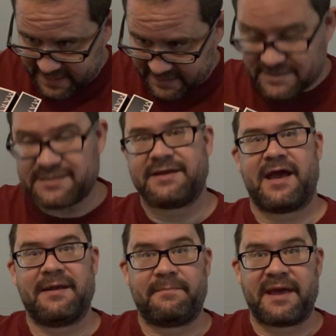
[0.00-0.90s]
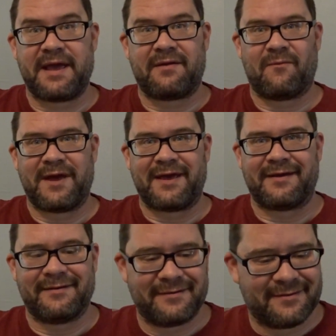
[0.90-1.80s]
Nancy, and Pink
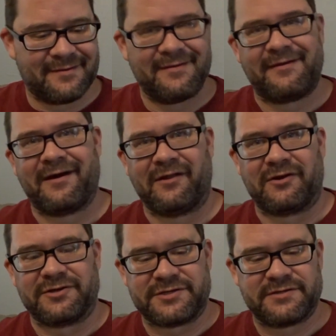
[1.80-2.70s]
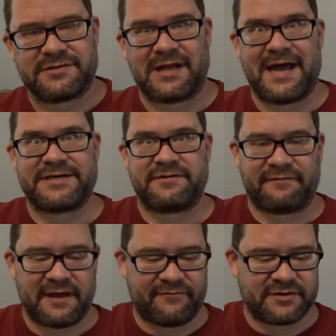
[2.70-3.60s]
Wink colors /
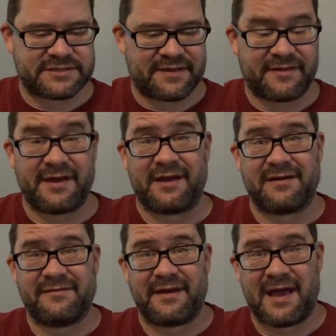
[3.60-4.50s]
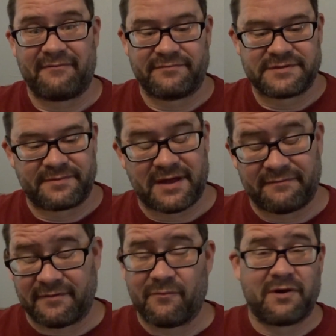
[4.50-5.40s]
flavors. I think they have some kind
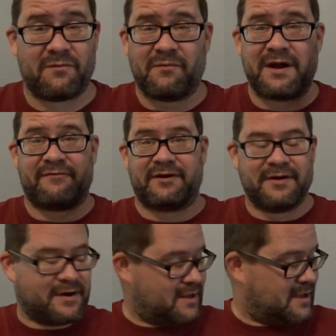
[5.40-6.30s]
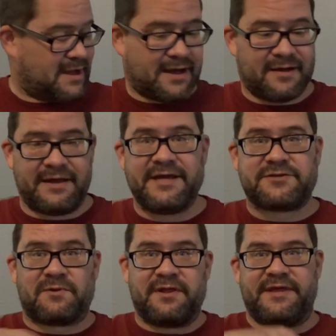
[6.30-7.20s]
of whatever.
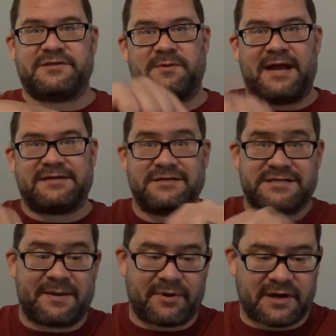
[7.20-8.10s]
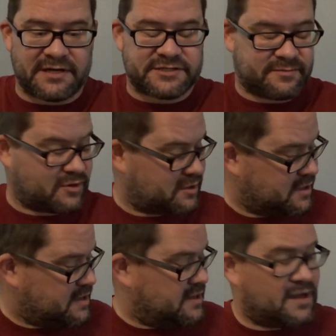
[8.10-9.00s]
Each one of these went out to a separate customer.
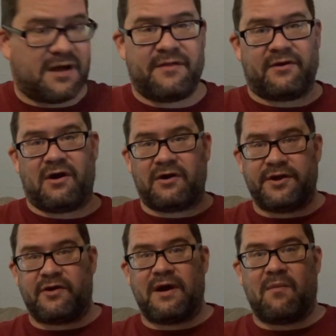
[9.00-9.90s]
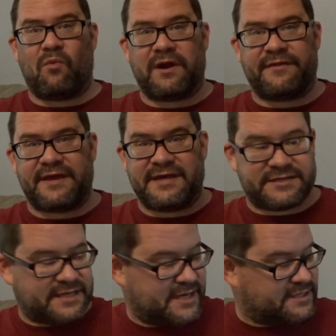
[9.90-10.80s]
They're all going to go out in one of
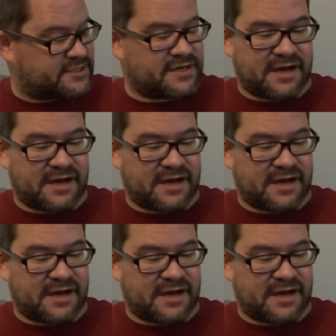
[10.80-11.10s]
these each.